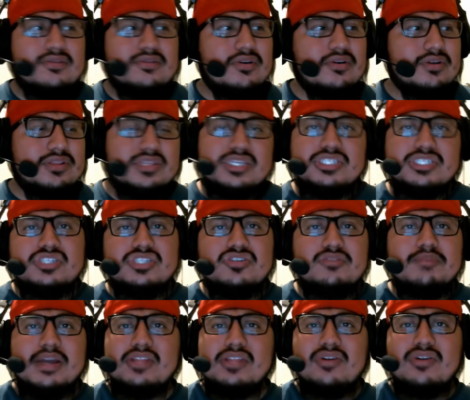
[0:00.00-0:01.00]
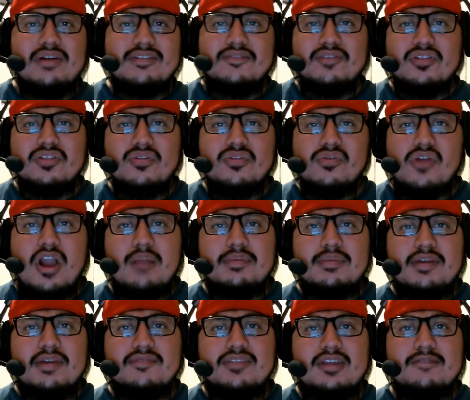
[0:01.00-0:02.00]
are digital, but I don't have the physical
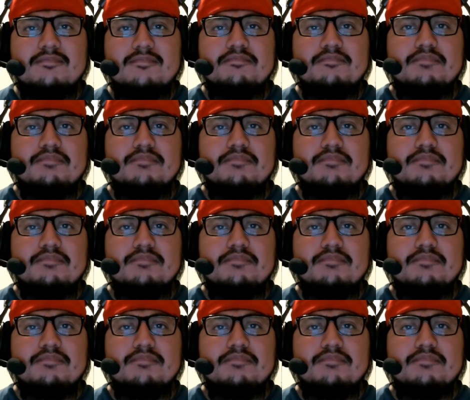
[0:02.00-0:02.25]
copy of them.